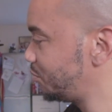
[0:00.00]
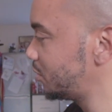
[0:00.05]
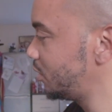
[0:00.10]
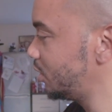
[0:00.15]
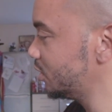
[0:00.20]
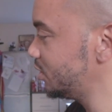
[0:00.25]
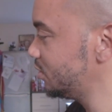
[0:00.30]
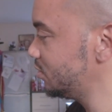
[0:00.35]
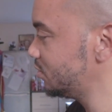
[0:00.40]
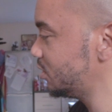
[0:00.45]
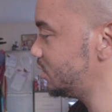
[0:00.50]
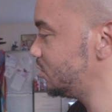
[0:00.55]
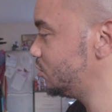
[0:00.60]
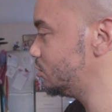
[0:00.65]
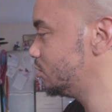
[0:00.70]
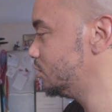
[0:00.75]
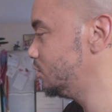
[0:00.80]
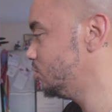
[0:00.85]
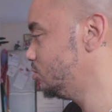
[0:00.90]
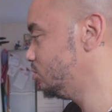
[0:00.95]
plugins that you
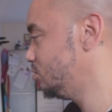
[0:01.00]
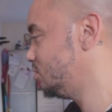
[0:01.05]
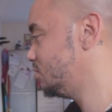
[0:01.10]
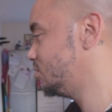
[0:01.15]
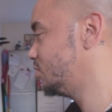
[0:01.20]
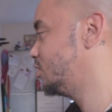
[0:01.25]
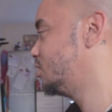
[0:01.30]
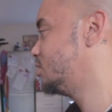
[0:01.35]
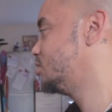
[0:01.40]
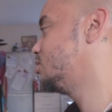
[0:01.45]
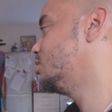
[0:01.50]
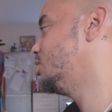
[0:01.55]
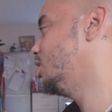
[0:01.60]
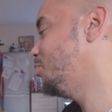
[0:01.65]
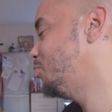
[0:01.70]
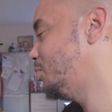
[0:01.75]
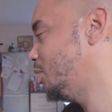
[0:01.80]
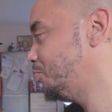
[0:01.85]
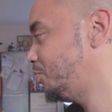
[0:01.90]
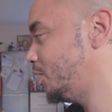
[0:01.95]
can use to
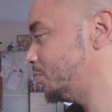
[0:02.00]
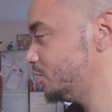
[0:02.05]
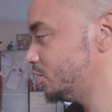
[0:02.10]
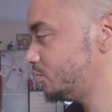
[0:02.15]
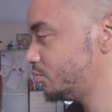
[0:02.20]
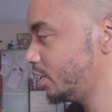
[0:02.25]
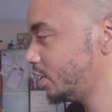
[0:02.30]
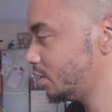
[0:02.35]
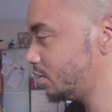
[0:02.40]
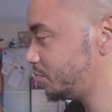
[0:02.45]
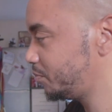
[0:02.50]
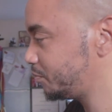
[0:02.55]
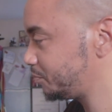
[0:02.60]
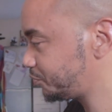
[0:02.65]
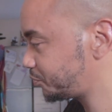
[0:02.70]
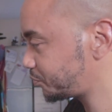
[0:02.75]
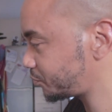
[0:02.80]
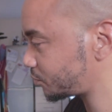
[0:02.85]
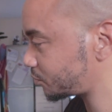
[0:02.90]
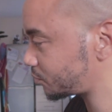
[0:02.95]
like bump up your track,
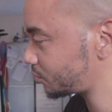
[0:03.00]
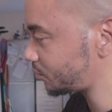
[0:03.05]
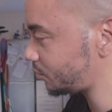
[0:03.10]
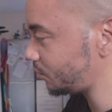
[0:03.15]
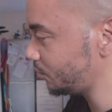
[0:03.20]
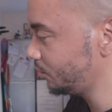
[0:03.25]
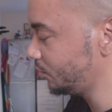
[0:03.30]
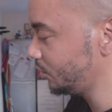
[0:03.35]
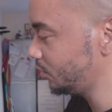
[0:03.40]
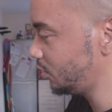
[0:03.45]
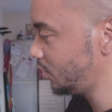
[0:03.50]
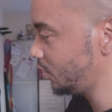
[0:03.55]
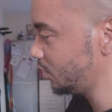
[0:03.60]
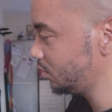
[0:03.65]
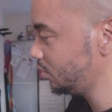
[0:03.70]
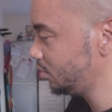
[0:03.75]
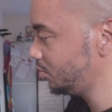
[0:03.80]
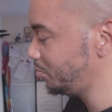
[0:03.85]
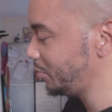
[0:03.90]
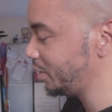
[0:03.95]
like
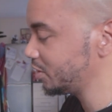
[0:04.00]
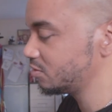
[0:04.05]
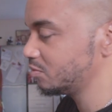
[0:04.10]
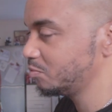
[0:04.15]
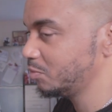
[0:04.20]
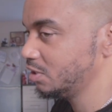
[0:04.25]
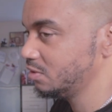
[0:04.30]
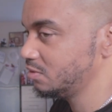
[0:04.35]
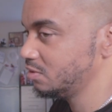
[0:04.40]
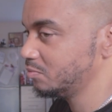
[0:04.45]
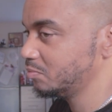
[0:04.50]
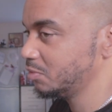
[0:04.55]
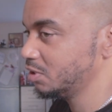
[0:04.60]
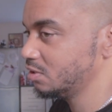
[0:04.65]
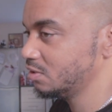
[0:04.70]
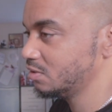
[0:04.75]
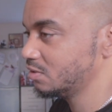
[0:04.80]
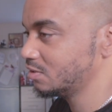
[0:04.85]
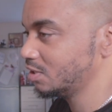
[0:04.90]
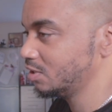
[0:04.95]
maximize it,
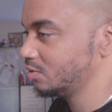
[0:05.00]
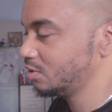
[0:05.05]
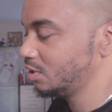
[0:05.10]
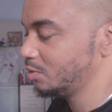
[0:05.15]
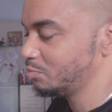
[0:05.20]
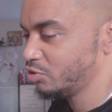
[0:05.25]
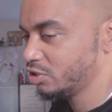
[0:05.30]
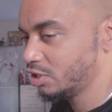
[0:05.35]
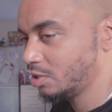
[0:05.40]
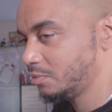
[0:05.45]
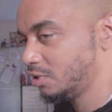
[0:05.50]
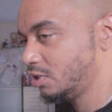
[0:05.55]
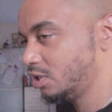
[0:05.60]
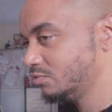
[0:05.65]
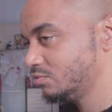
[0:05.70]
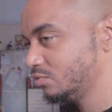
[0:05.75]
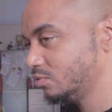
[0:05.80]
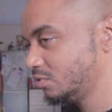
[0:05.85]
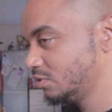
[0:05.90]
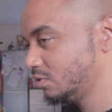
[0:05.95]
make it sound like, bring up the
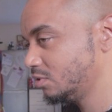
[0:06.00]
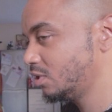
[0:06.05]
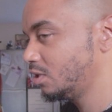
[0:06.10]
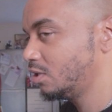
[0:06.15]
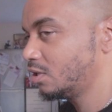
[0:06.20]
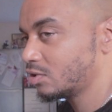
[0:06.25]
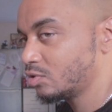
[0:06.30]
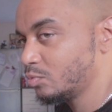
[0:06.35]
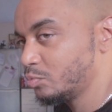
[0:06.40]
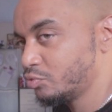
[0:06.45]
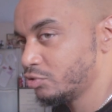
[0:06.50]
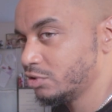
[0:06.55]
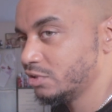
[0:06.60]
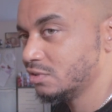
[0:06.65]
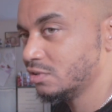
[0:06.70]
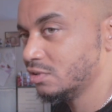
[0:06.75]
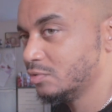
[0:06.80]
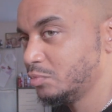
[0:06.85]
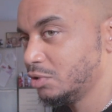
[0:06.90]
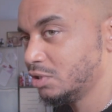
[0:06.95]
levels, compress
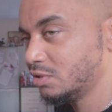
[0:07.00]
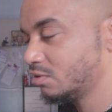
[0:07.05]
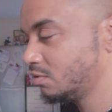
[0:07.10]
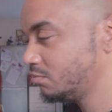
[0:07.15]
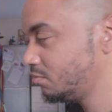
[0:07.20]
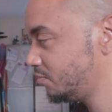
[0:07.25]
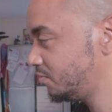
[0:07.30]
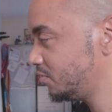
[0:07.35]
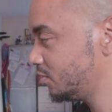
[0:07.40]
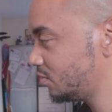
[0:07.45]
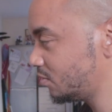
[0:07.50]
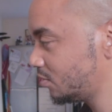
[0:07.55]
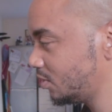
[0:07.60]
it a bit so everything's